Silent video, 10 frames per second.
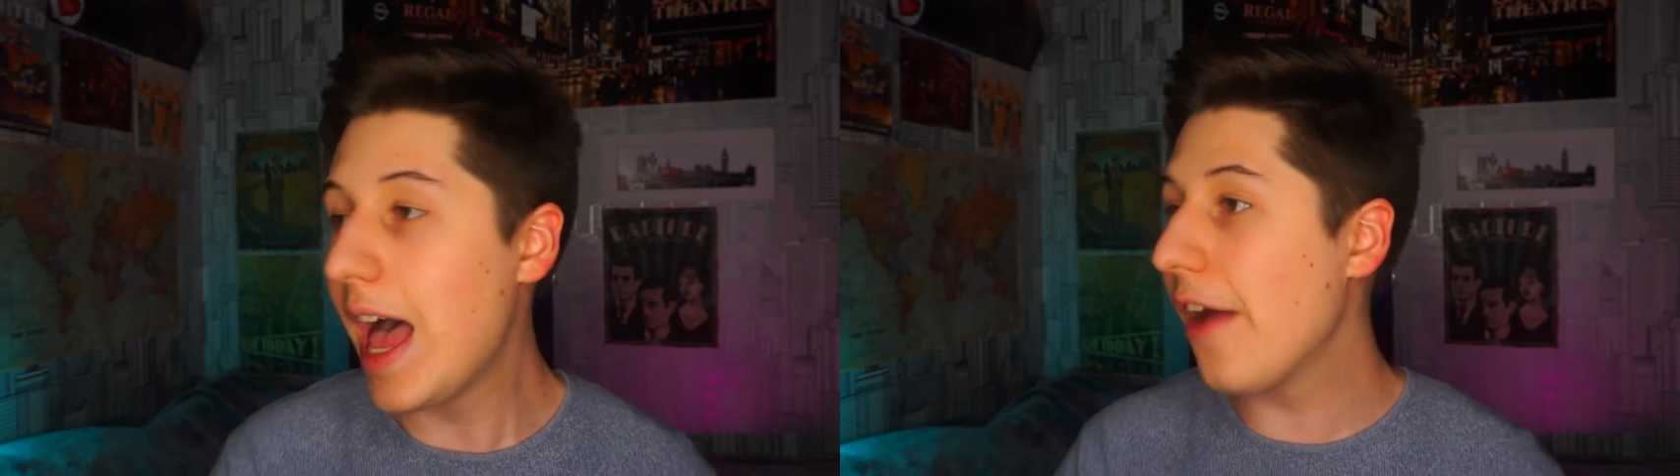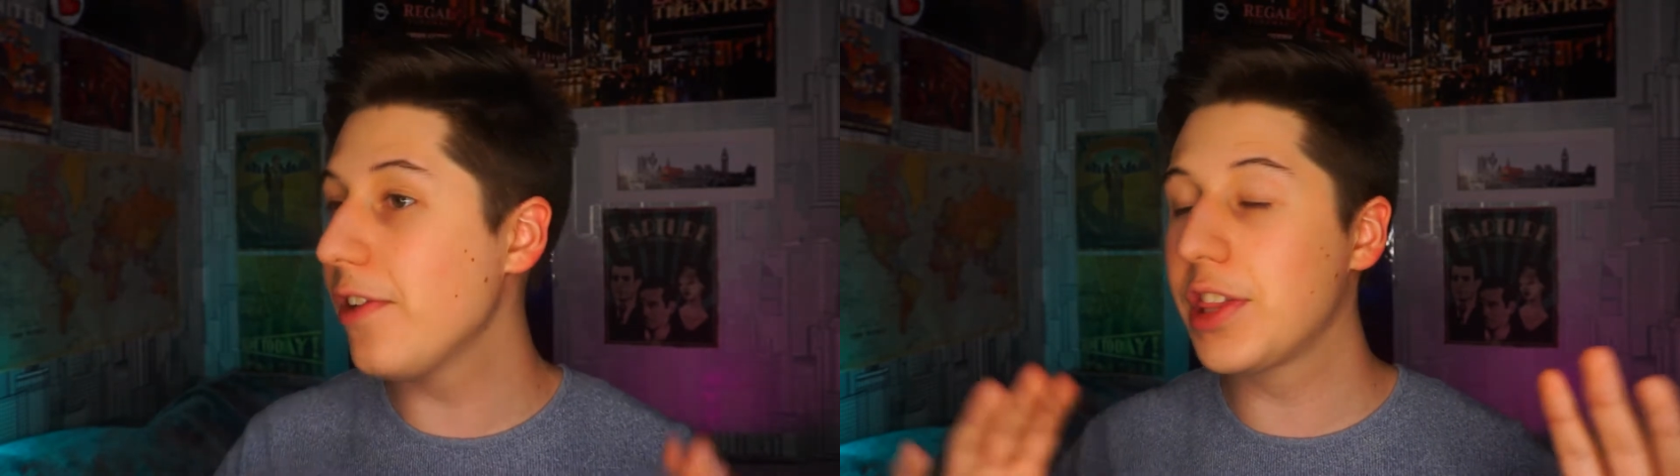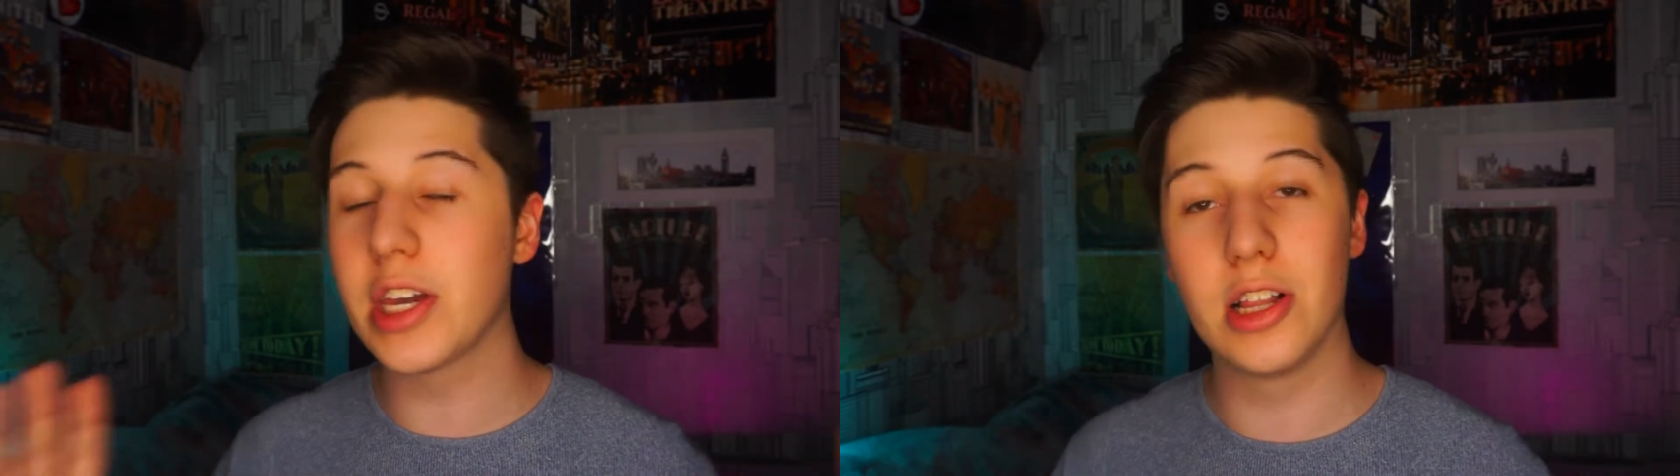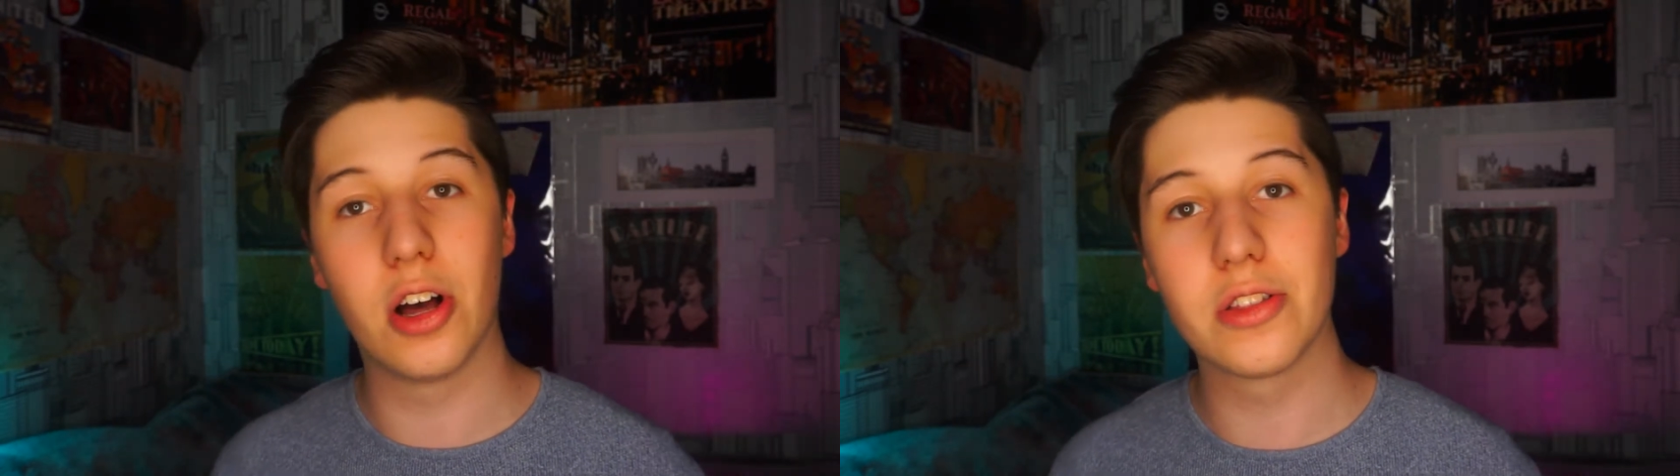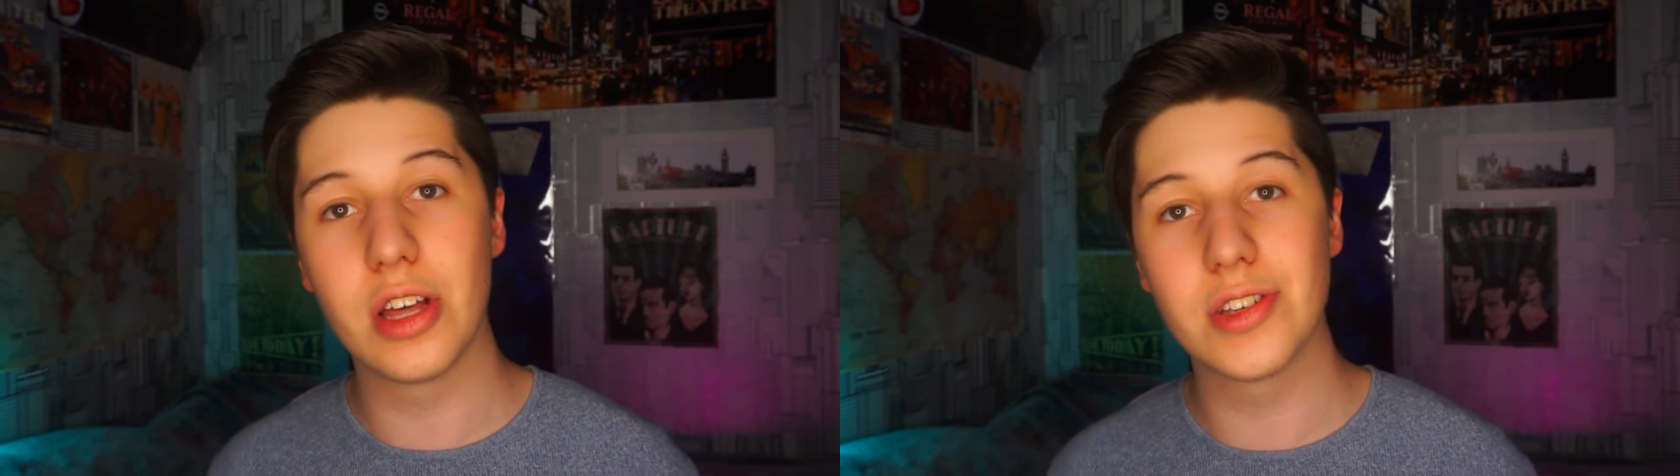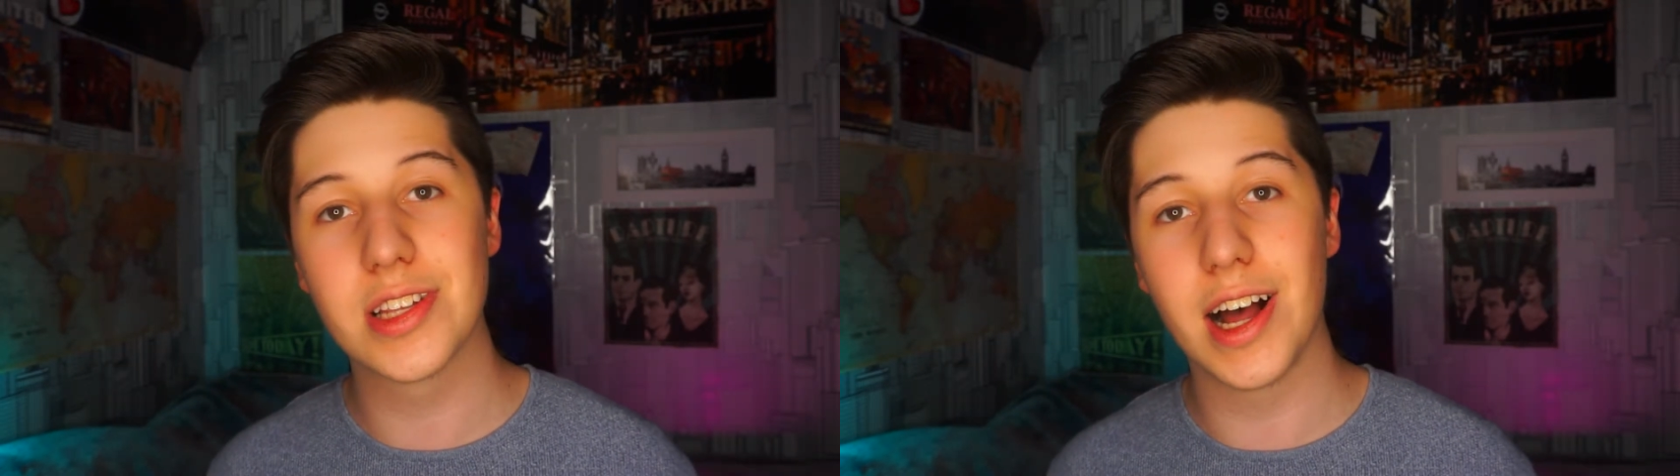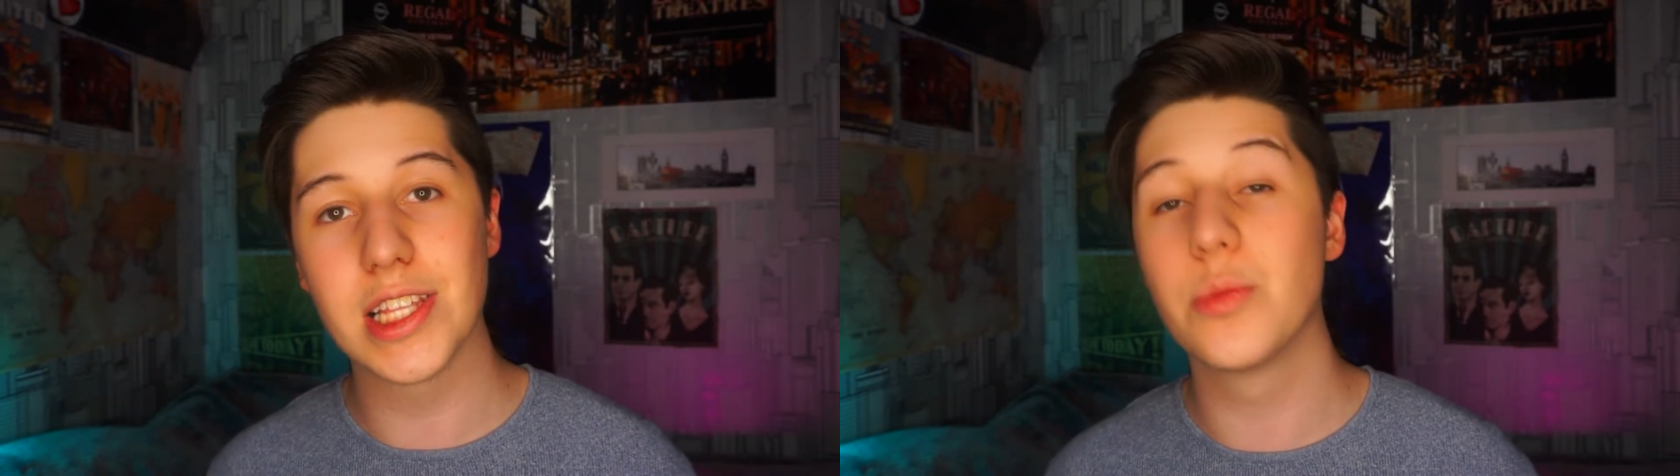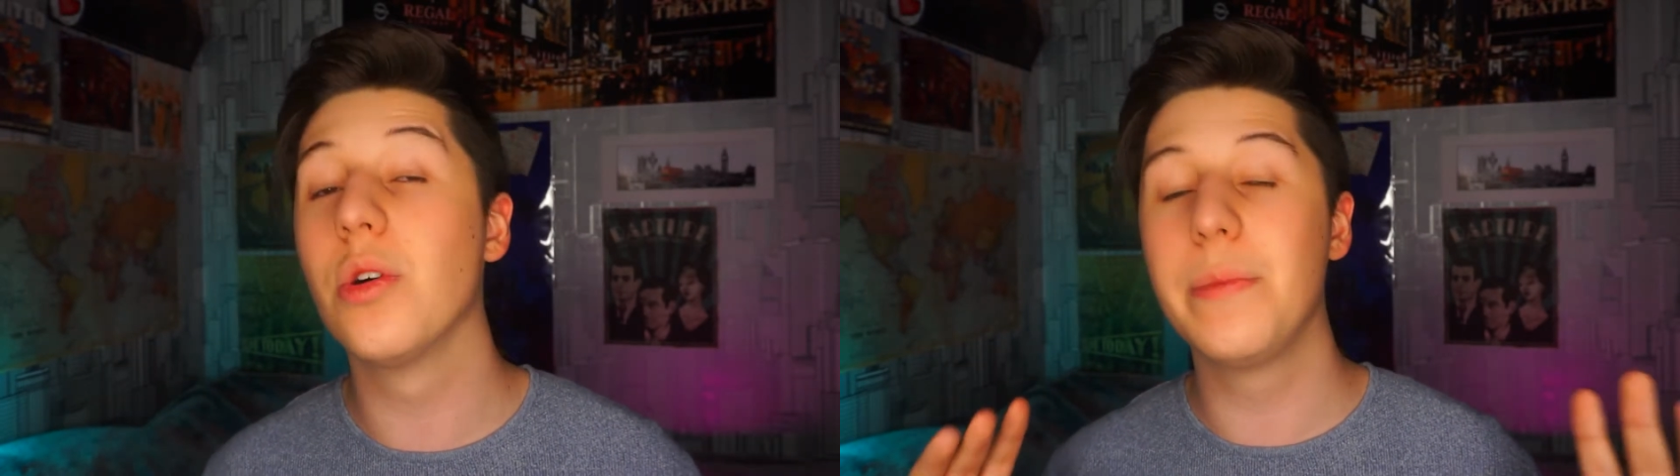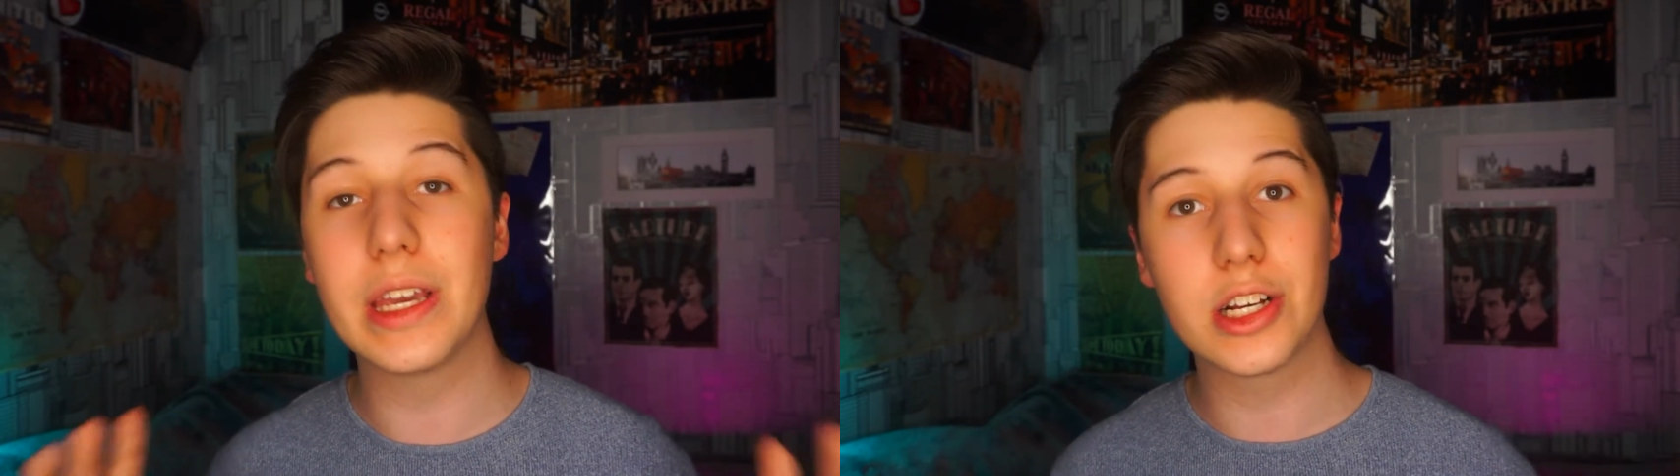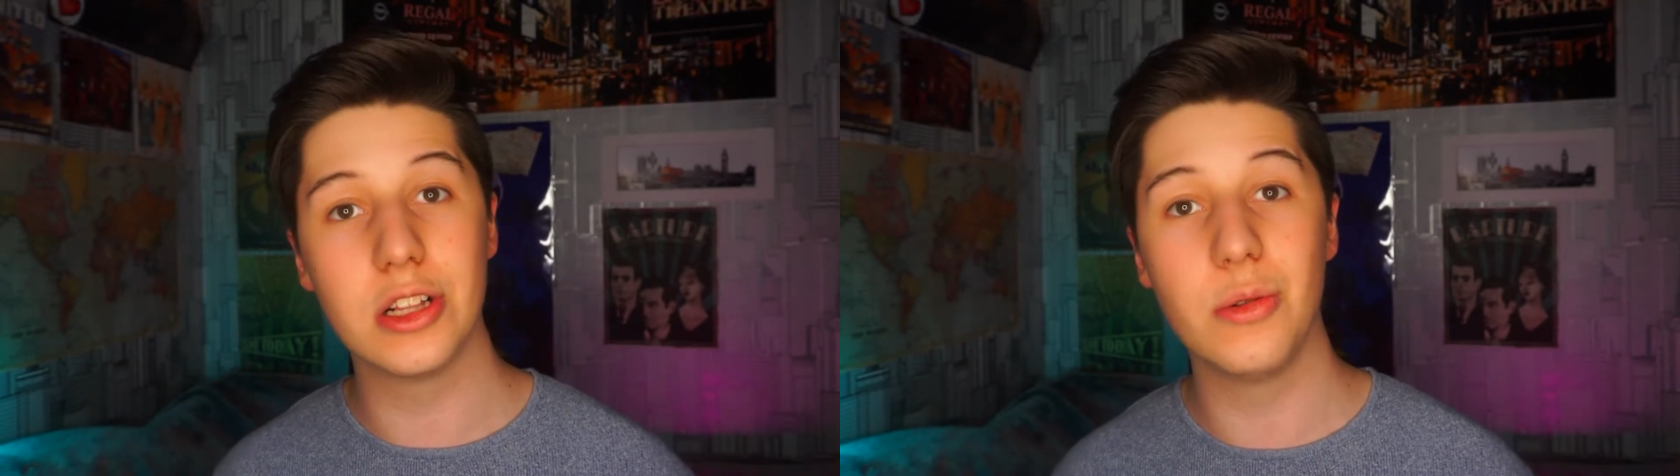Everything along those lines will be
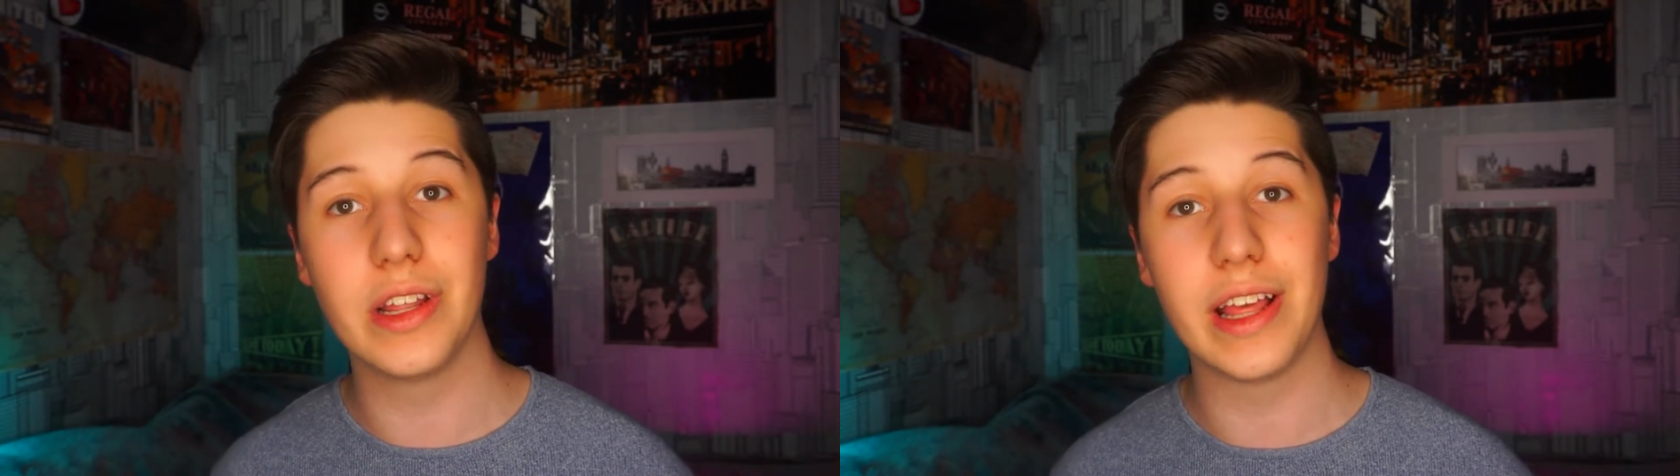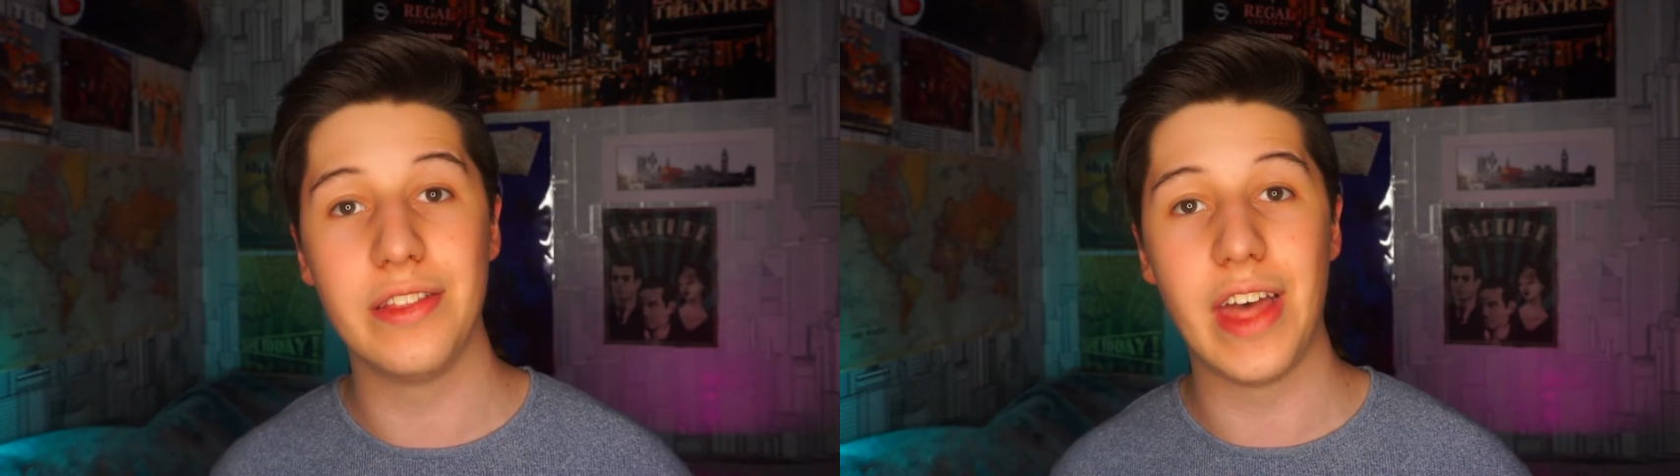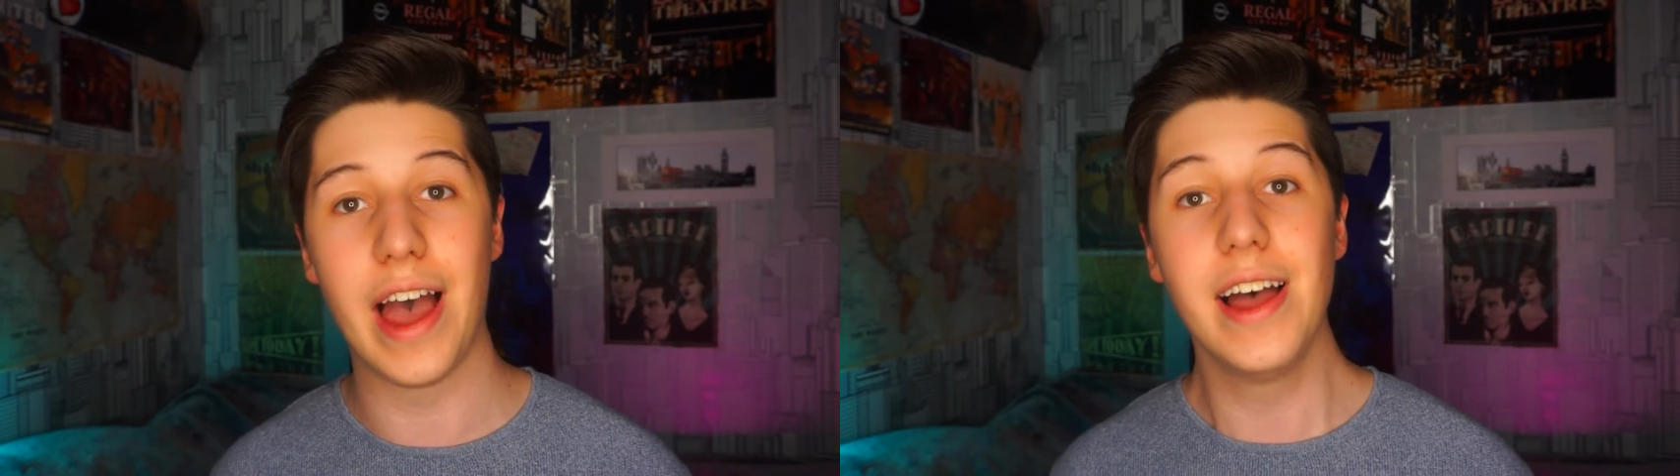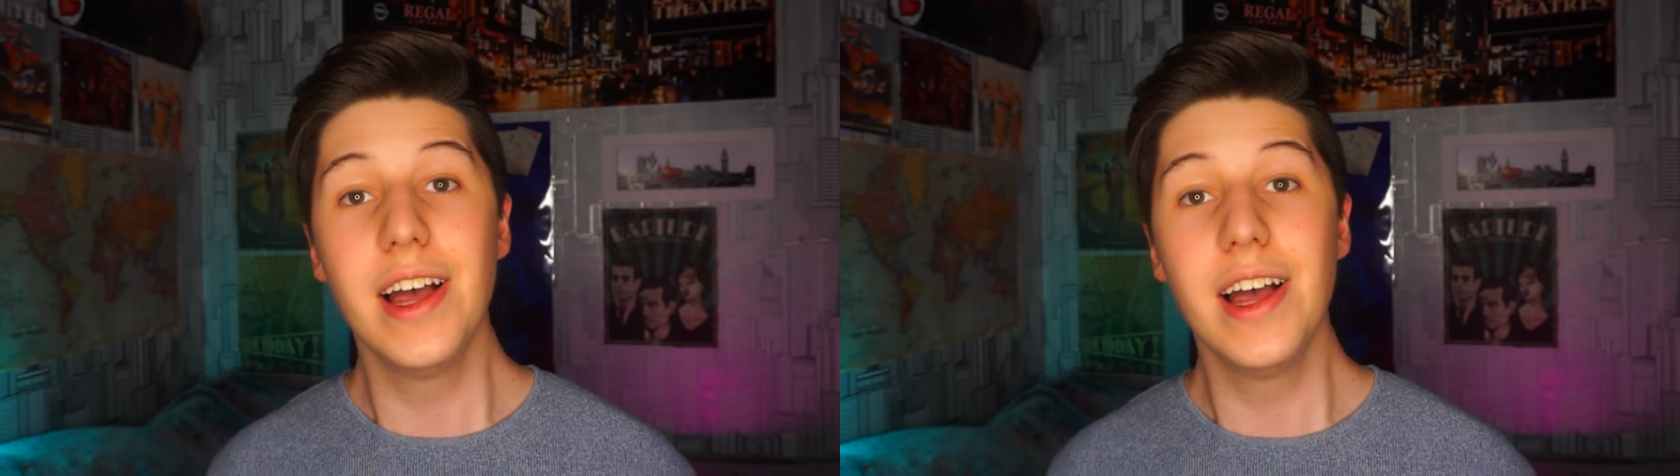included in that.